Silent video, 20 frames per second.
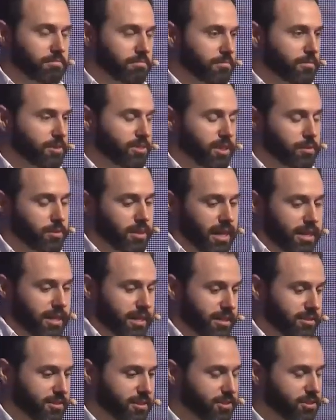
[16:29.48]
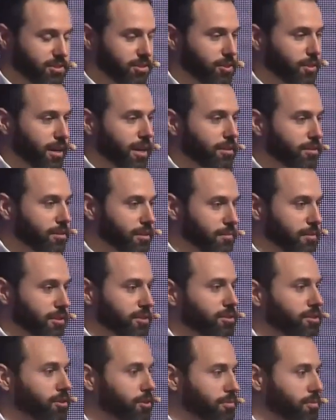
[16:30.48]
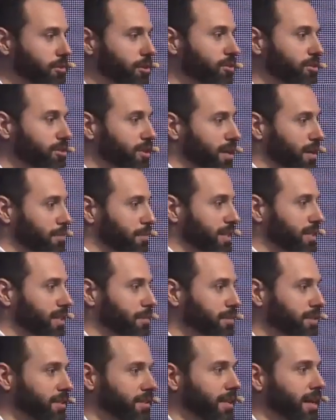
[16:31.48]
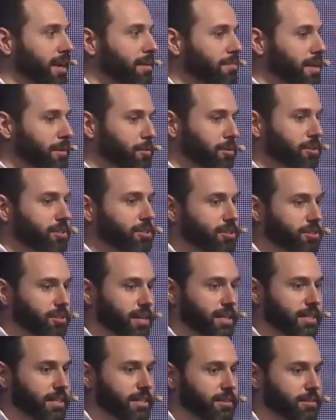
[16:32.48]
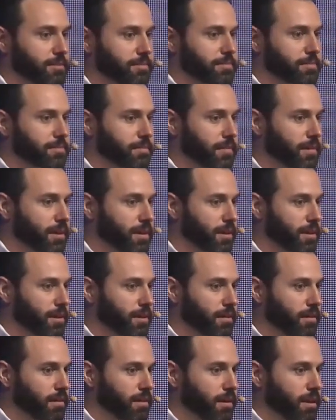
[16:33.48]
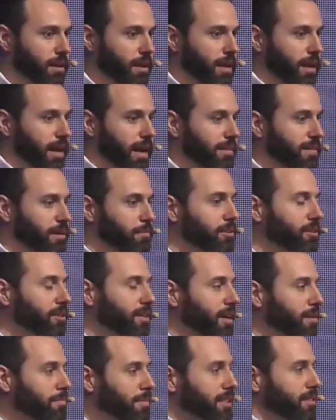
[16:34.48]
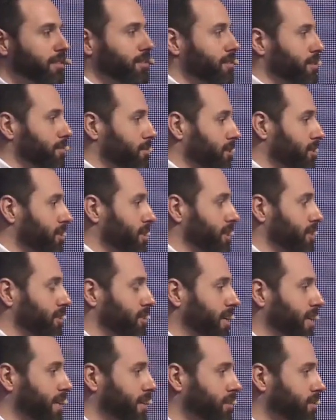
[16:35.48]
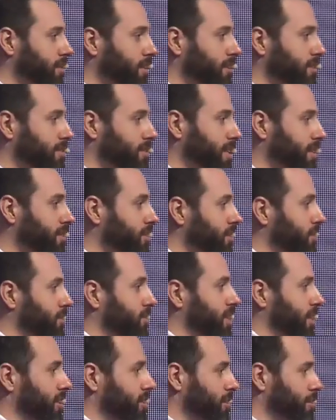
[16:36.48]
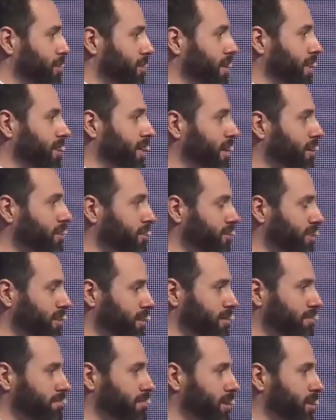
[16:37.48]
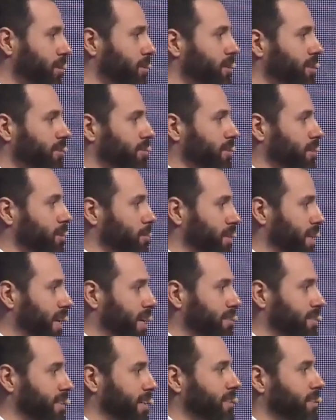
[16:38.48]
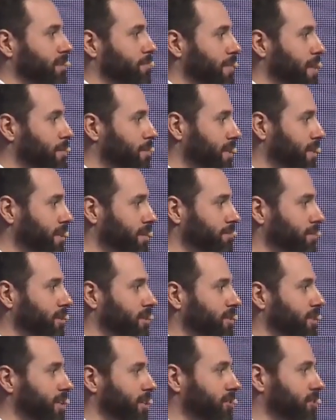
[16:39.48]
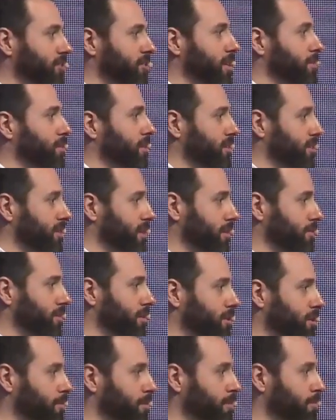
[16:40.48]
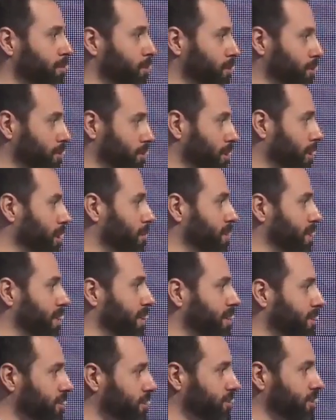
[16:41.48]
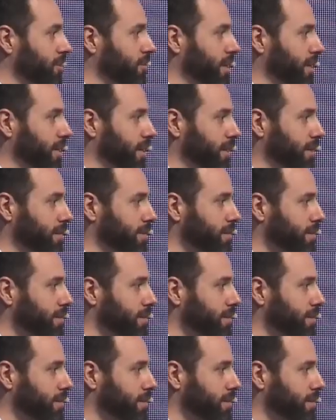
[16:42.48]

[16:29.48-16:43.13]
you say, well, hey, here's this new algorithm, this new approach that I picked up in the lab. Maybe we should try it here. And then when you come back to university, you say, hey, look, these things that you're teaching me right now, it, the coding's a little bit outdated. Maybe you could teach us some of the stuff that's a bit more common in industry right now.